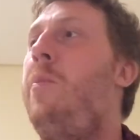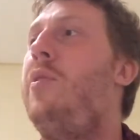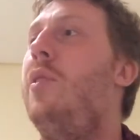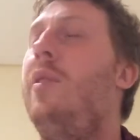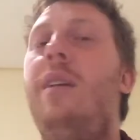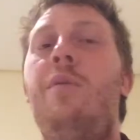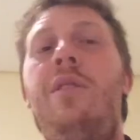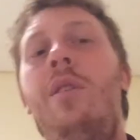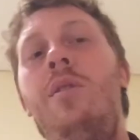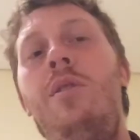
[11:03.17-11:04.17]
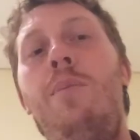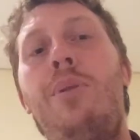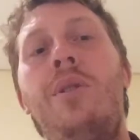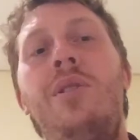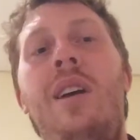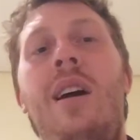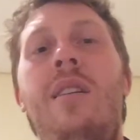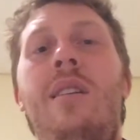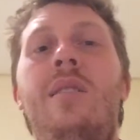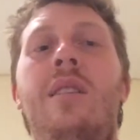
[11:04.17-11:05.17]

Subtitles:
So kind of with those 2 personalities,